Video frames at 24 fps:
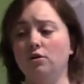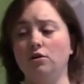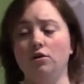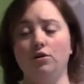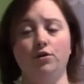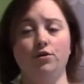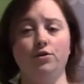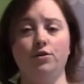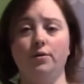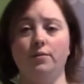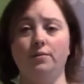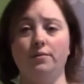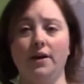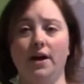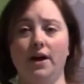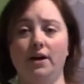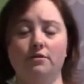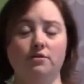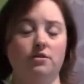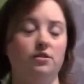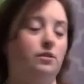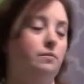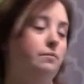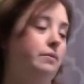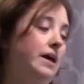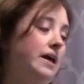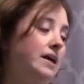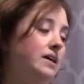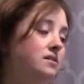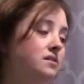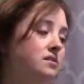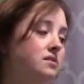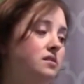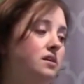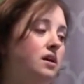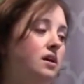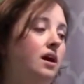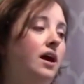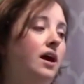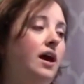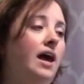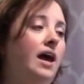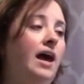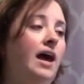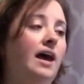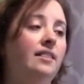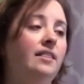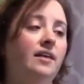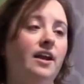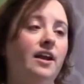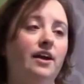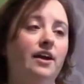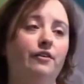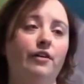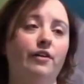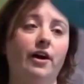glued them down to the base, and then I